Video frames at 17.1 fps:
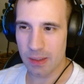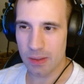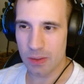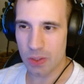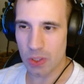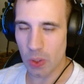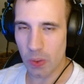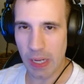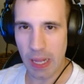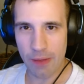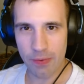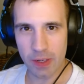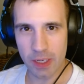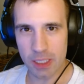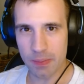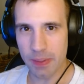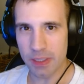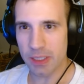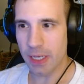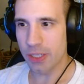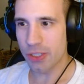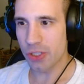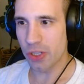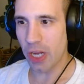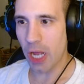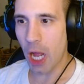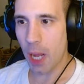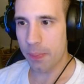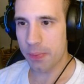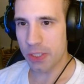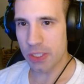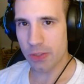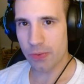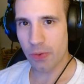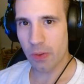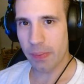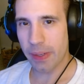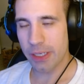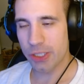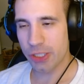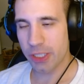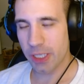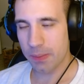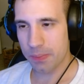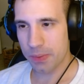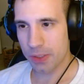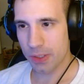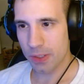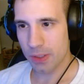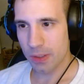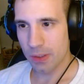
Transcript: don't have customization options for my ships,